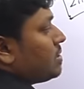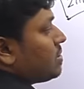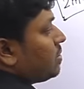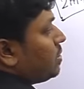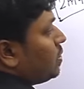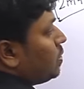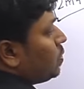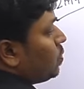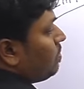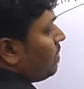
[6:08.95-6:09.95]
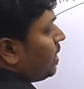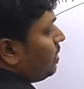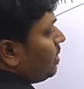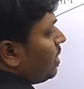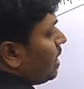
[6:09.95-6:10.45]
So two men
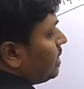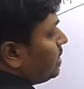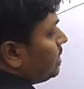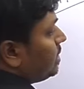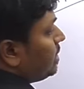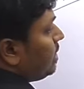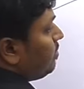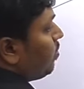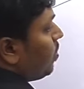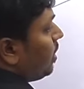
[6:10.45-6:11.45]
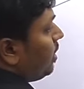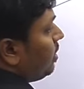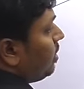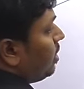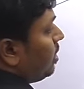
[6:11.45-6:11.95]
and three boy
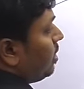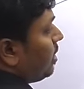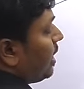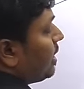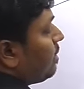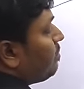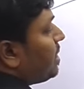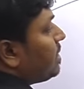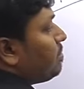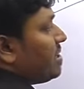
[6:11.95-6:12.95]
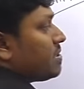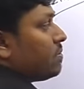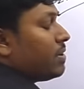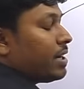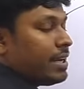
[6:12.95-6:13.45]
can complete a piece
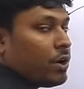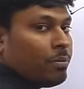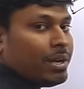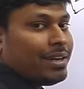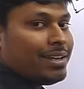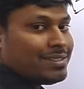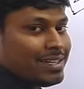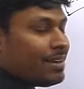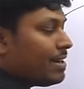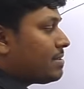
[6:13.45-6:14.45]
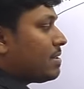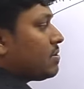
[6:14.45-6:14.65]
of work in how many days? 10 days.